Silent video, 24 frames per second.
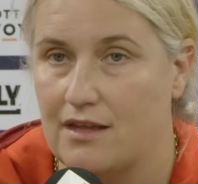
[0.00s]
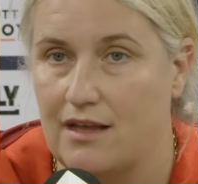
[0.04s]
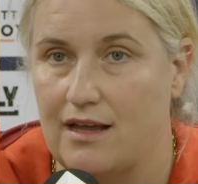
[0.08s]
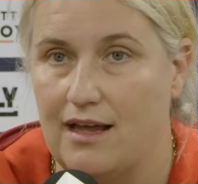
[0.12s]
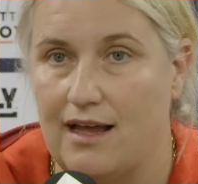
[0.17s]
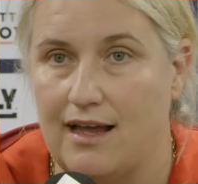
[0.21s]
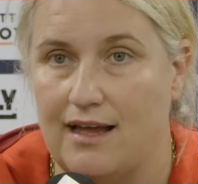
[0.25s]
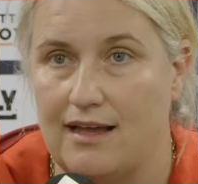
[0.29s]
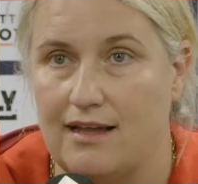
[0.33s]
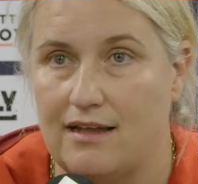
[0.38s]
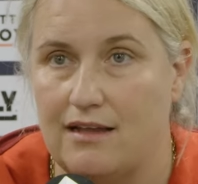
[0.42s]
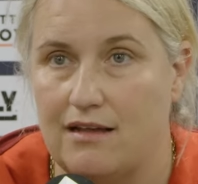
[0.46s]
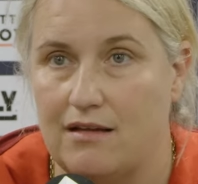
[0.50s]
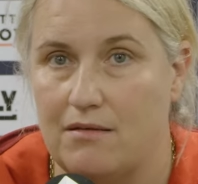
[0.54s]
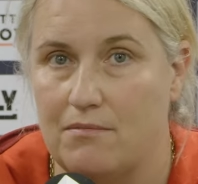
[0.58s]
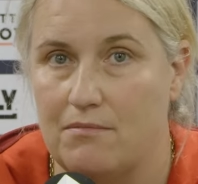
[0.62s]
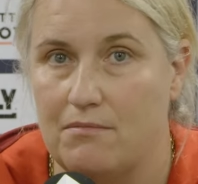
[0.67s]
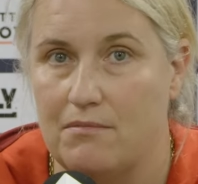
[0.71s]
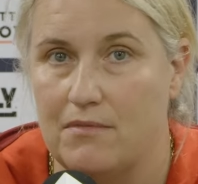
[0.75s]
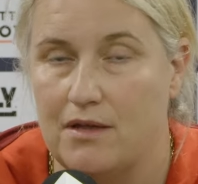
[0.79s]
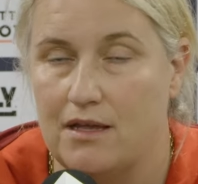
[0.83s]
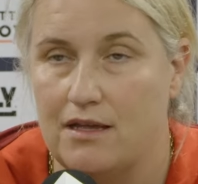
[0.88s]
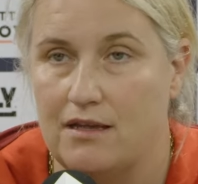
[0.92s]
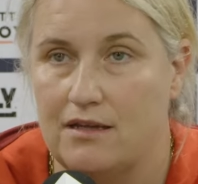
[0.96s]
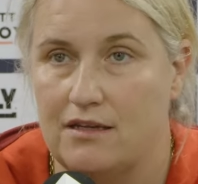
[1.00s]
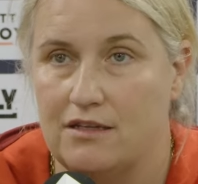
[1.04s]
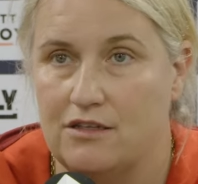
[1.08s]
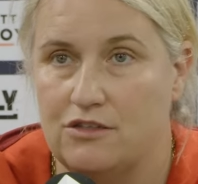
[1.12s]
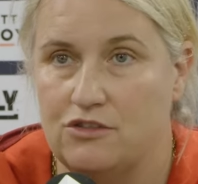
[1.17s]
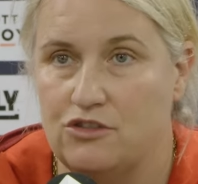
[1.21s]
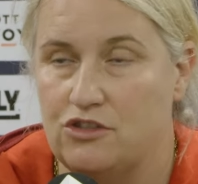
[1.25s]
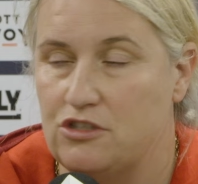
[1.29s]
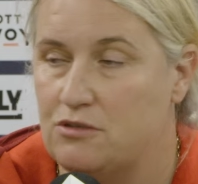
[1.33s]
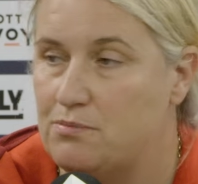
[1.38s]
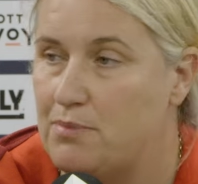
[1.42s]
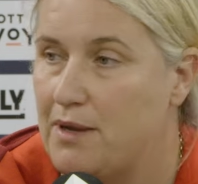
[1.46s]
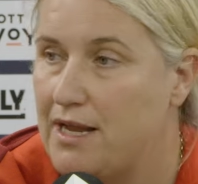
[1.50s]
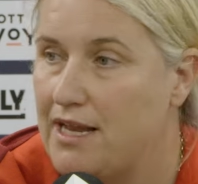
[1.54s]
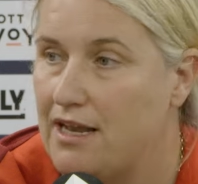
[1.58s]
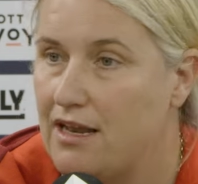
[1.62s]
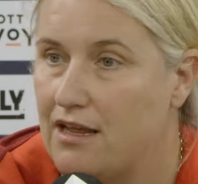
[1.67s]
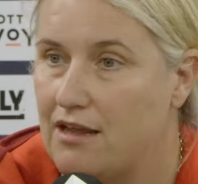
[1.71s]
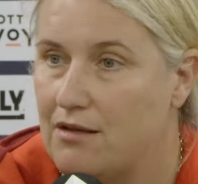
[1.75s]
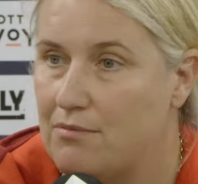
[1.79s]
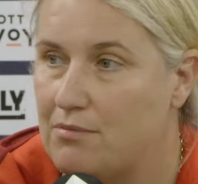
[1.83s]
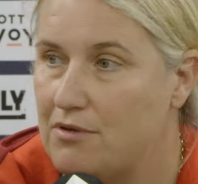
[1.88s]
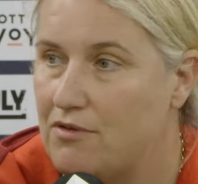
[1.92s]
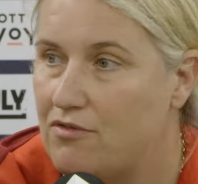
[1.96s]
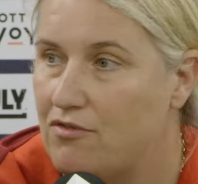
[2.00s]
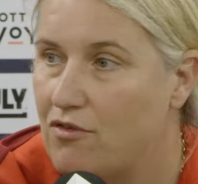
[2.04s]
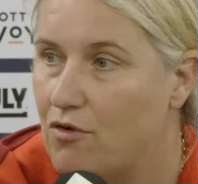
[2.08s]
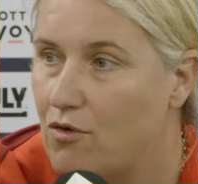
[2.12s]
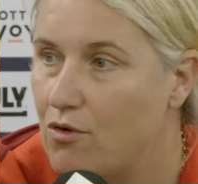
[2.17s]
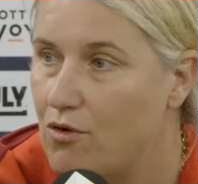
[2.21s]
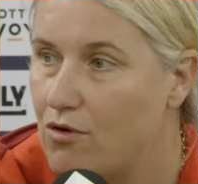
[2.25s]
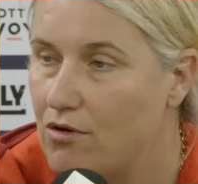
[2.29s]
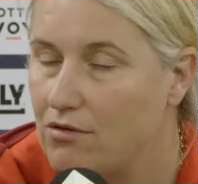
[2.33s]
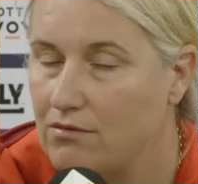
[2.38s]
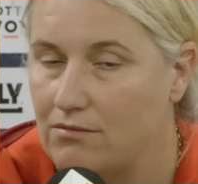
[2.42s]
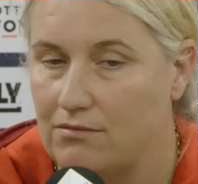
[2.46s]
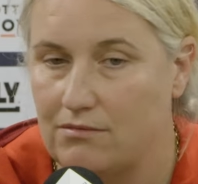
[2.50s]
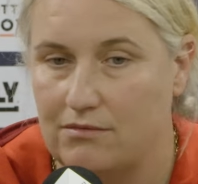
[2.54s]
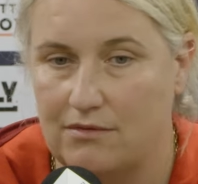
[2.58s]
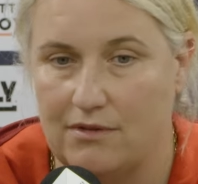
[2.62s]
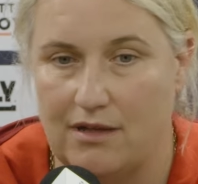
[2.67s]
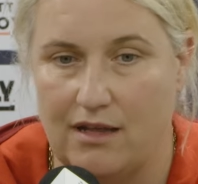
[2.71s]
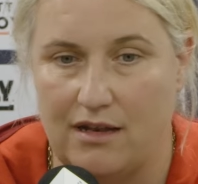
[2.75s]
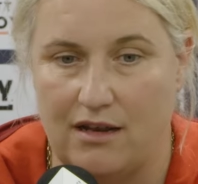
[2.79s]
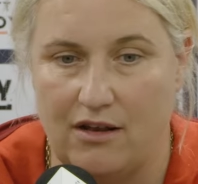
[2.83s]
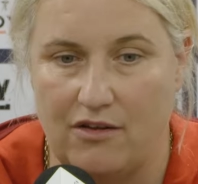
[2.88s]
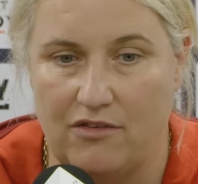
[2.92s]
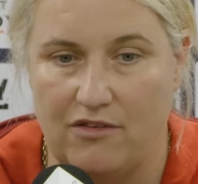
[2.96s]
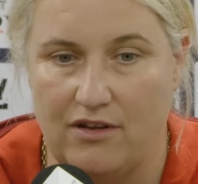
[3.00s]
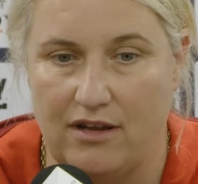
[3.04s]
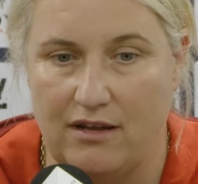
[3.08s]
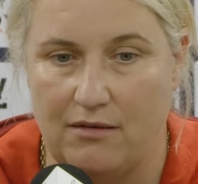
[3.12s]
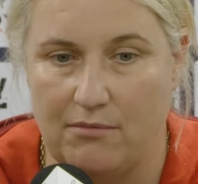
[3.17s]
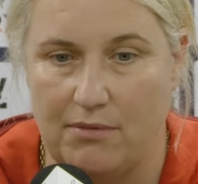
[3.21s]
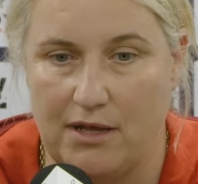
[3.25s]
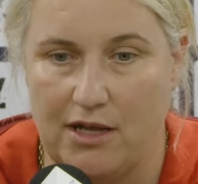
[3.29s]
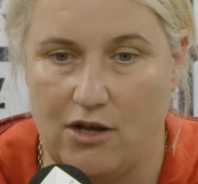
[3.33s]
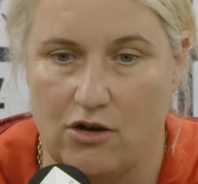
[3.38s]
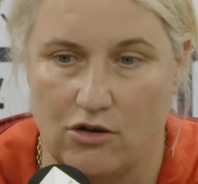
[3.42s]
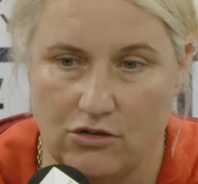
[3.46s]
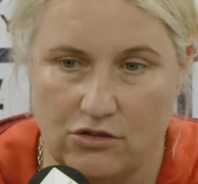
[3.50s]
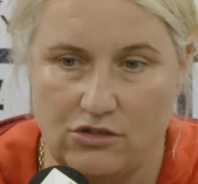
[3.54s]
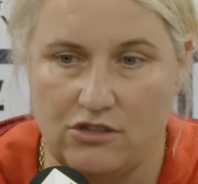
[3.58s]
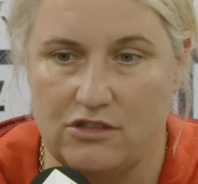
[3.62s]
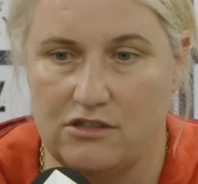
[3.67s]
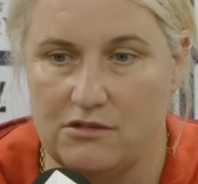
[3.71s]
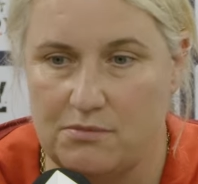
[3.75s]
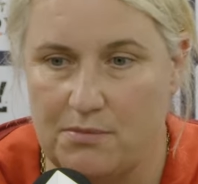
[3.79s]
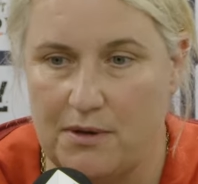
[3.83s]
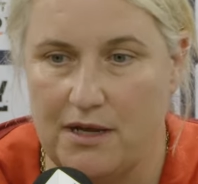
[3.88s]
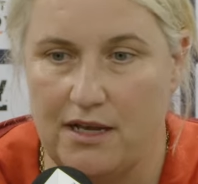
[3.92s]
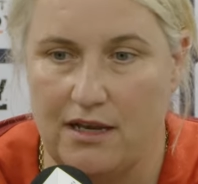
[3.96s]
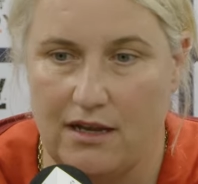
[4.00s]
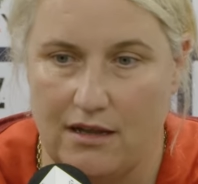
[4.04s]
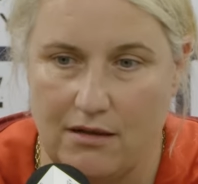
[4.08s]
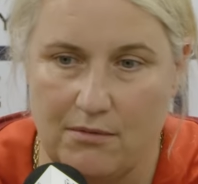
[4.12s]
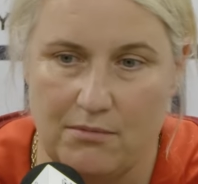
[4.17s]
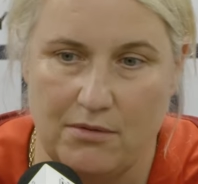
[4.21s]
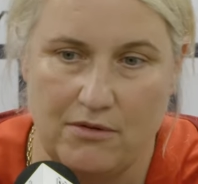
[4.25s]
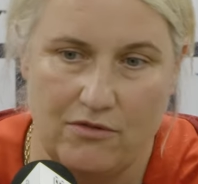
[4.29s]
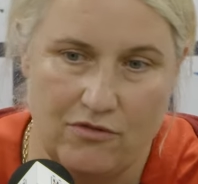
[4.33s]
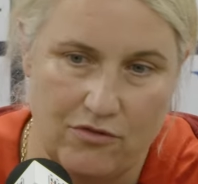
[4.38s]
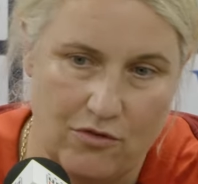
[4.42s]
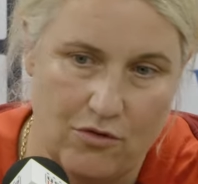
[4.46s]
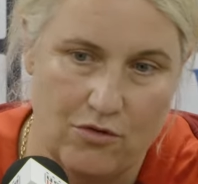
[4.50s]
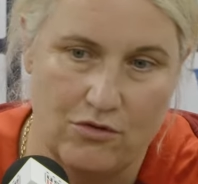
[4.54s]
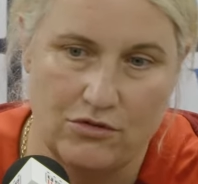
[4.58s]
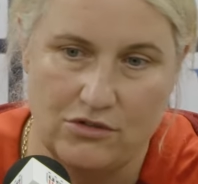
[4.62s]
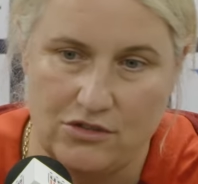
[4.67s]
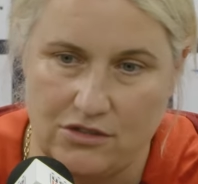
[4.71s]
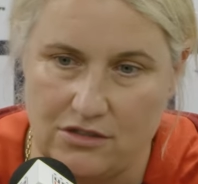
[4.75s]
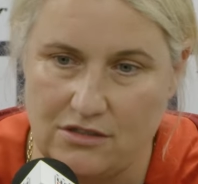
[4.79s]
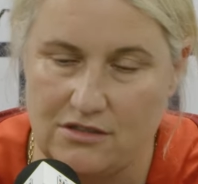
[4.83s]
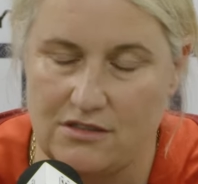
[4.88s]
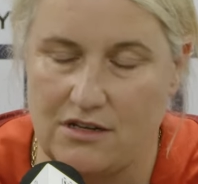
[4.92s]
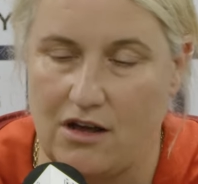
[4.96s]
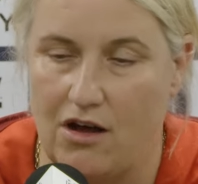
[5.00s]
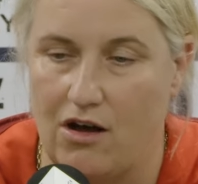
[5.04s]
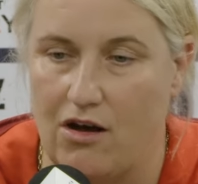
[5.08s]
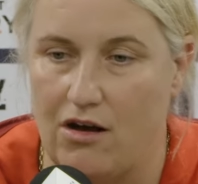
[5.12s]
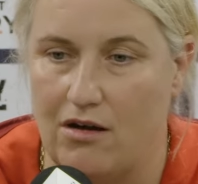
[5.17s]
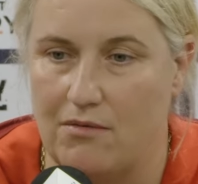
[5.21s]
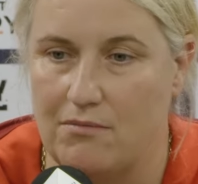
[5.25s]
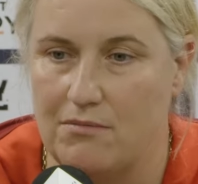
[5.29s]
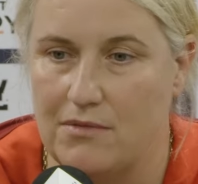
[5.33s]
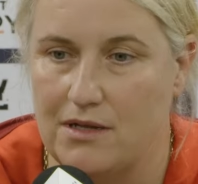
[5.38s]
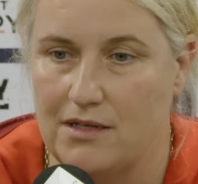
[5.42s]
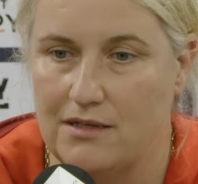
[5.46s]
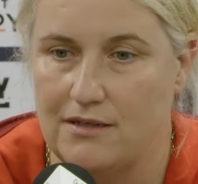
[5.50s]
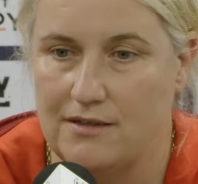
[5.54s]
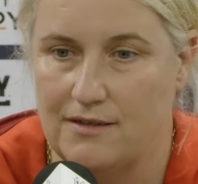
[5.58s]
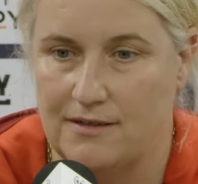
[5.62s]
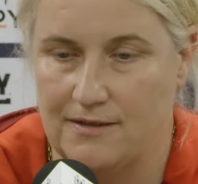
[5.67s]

Um, she's been here before, and I think because she's been here before, she's calm